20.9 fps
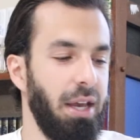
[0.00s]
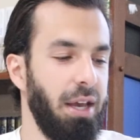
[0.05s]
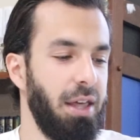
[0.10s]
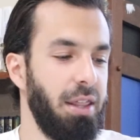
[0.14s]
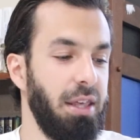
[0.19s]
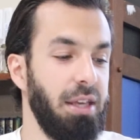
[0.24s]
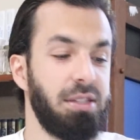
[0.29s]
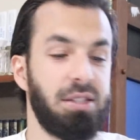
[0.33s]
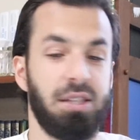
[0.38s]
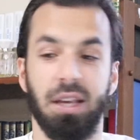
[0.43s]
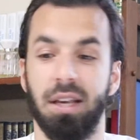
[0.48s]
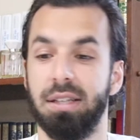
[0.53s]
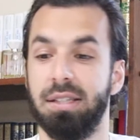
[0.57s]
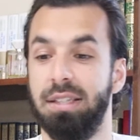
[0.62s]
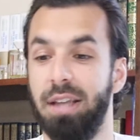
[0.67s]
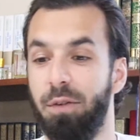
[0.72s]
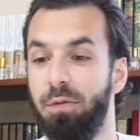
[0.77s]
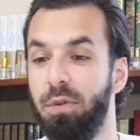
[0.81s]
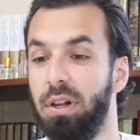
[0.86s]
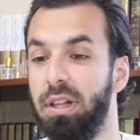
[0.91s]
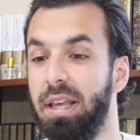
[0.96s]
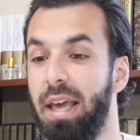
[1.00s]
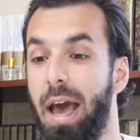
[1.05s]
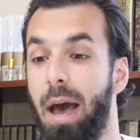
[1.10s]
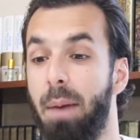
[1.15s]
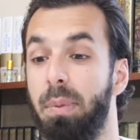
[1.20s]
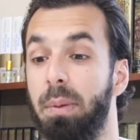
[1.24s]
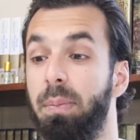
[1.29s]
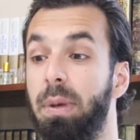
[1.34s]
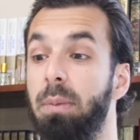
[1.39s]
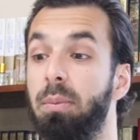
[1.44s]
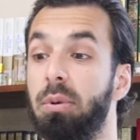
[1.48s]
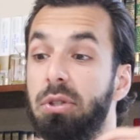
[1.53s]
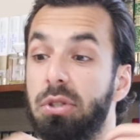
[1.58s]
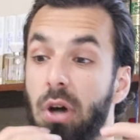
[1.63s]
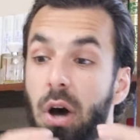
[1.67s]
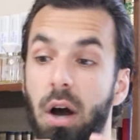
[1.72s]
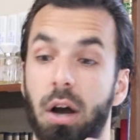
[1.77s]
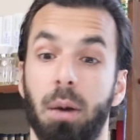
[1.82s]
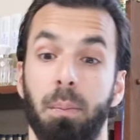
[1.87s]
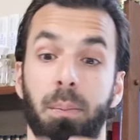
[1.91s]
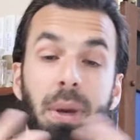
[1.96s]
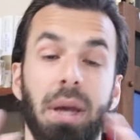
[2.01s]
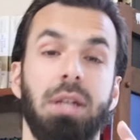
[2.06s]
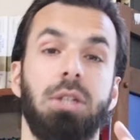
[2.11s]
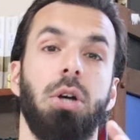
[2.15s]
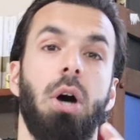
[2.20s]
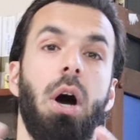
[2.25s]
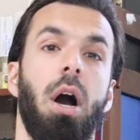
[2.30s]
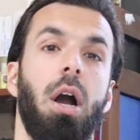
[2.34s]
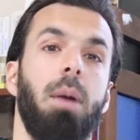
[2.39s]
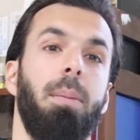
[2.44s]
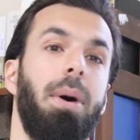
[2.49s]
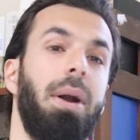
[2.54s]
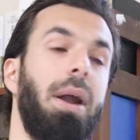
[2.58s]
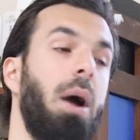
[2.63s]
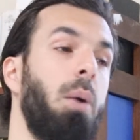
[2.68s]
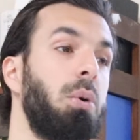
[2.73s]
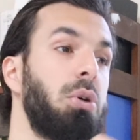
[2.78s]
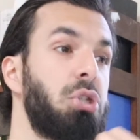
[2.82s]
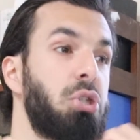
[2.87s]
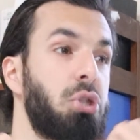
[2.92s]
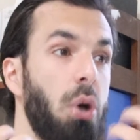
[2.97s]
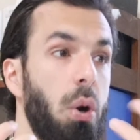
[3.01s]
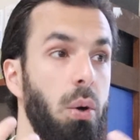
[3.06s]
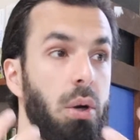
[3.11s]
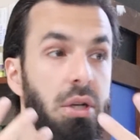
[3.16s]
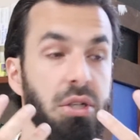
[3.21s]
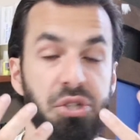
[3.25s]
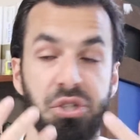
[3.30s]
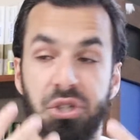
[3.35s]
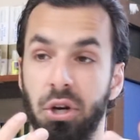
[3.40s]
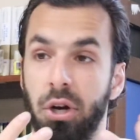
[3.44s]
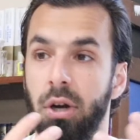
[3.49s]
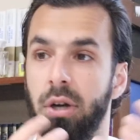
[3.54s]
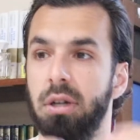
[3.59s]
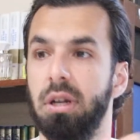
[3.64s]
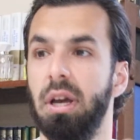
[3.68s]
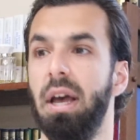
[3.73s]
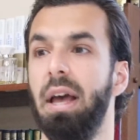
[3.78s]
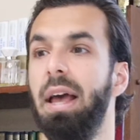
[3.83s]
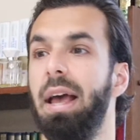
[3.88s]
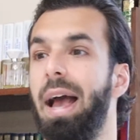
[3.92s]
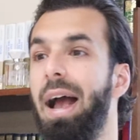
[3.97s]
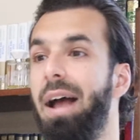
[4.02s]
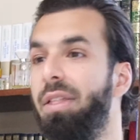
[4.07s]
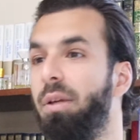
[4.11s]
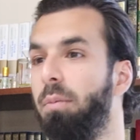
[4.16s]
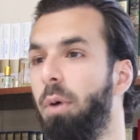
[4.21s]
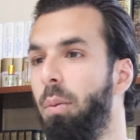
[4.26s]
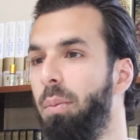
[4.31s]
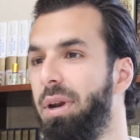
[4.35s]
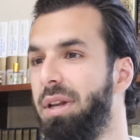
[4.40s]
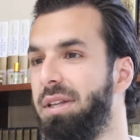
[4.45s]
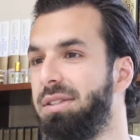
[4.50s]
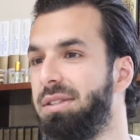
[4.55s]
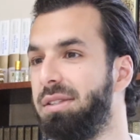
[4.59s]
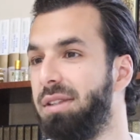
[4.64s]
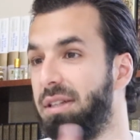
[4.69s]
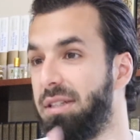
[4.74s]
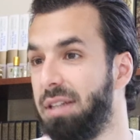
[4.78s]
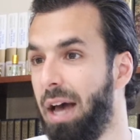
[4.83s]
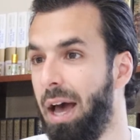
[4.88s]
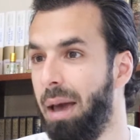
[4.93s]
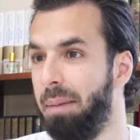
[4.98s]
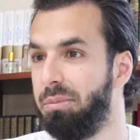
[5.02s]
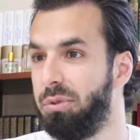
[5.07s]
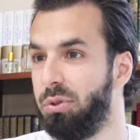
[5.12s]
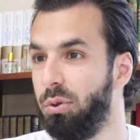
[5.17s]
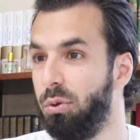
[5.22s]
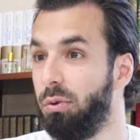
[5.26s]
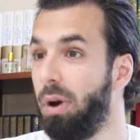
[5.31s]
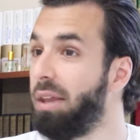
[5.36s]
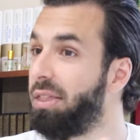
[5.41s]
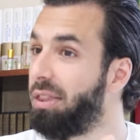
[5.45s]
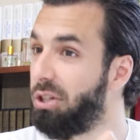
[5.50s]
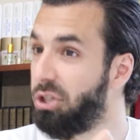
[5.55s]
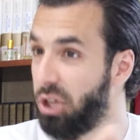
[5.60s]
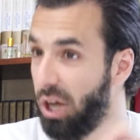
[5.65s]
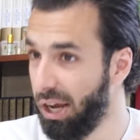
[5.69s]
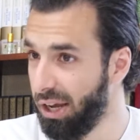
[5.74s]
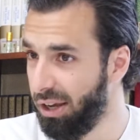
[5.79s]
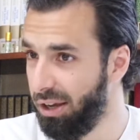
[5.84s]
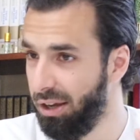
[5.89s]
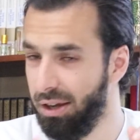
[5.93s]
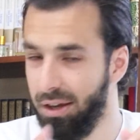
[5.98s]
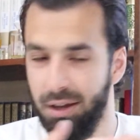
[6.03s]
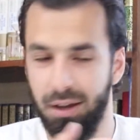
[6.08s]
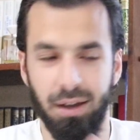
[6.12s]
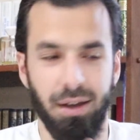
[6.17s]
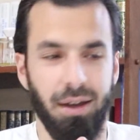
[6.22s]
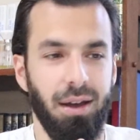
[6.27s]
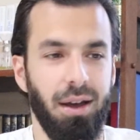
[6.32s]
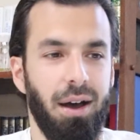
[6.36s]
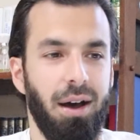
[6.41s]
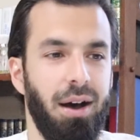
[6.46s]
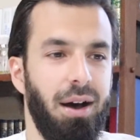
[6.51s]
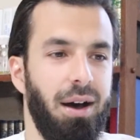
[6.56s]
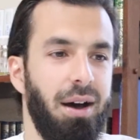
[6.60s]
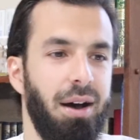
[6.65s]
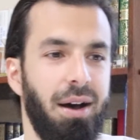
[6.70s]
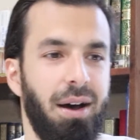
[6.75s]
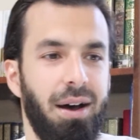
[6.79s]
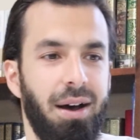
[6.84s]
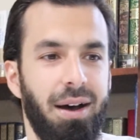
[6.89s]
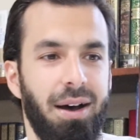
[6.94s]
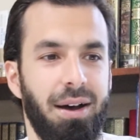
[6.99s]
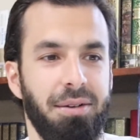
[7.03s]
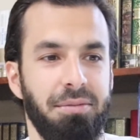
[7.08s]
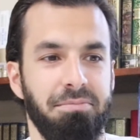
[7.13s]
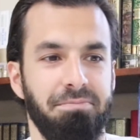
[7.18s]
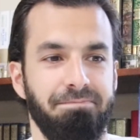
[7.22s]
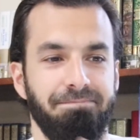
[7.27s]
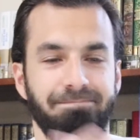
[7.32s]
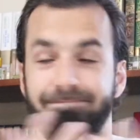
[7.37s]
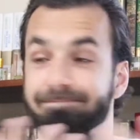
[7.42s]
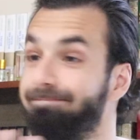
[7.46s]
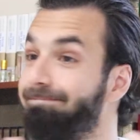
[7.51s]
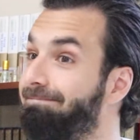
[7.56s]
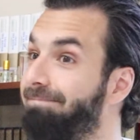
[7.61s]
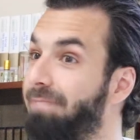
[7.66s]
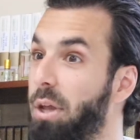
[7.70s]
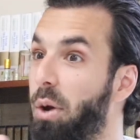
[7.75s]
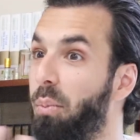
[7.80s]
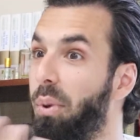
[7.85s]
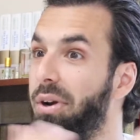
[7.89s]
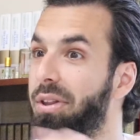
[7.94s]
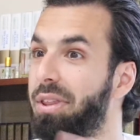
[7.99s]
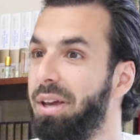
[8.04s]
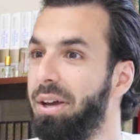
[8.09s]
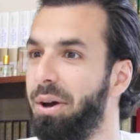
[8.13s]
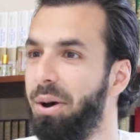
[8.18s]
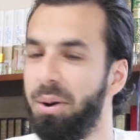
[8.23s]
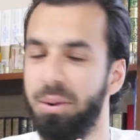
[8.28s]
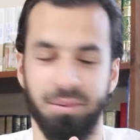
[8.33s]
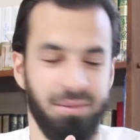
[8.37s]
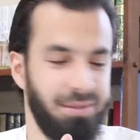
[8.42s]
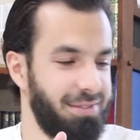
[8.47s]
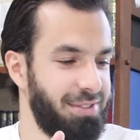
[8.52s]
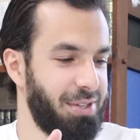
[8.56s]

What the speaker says: These things definitely happen. People talk a big talk about how we're so concerned, and the moment it's the time to write the check, where do they go?